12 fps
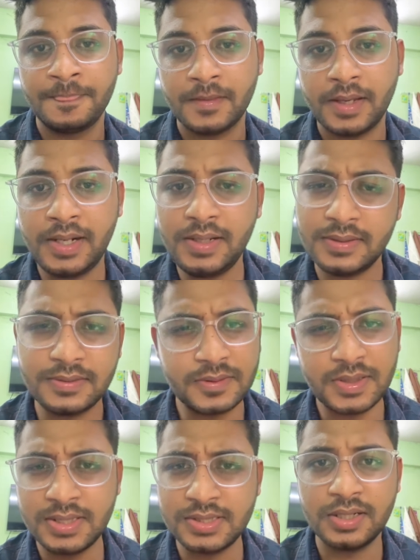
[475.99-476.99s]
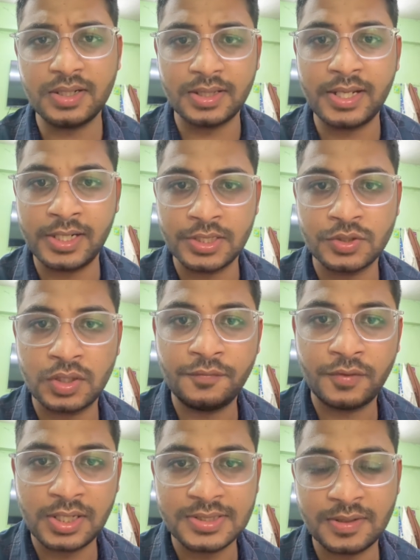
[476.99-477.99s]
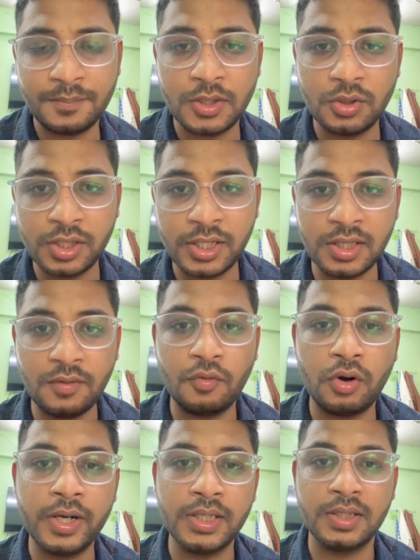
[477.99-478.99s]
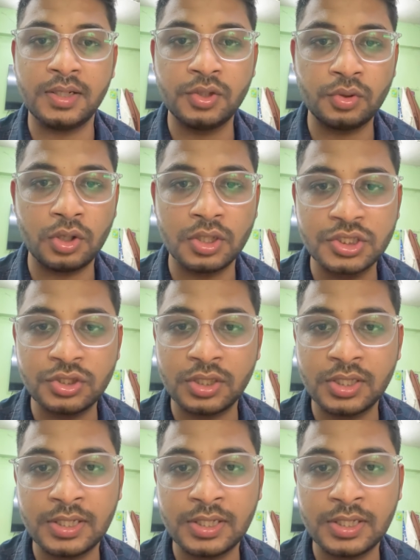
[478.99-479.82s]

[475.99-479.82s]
And in general, that is only, for example, you are in the ward and the neurology or the